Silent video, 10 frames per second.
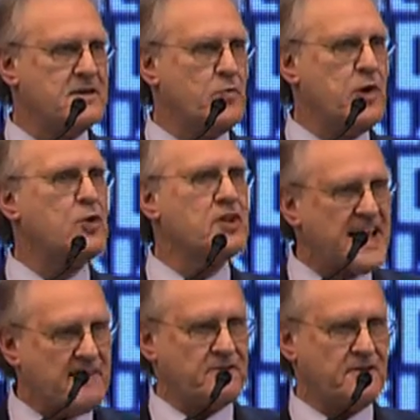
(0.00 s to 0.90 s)
We will
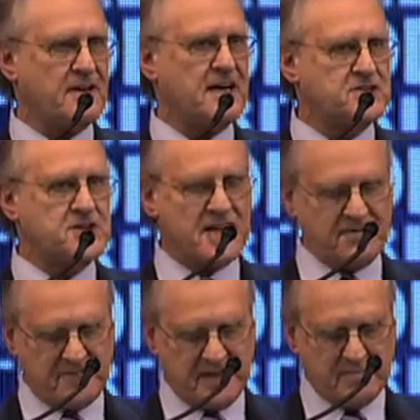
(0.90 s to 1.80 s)
never
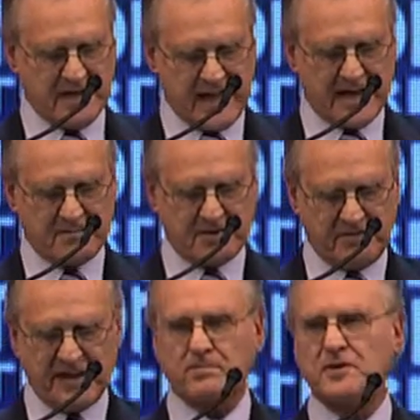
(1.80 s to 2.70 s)
achieve the Millennium
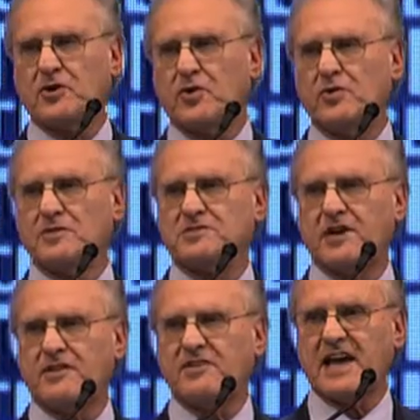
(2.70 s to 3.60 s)
Development Goals
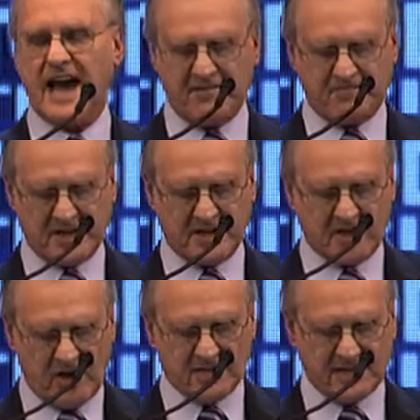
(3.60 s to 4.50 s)
on the African
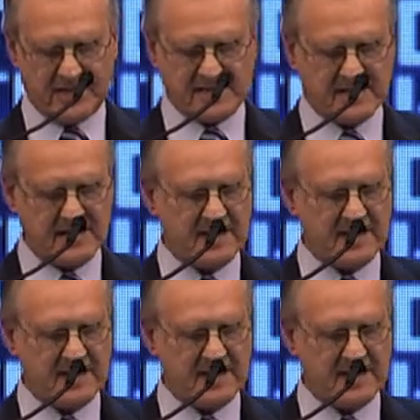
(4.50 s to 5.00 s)
continent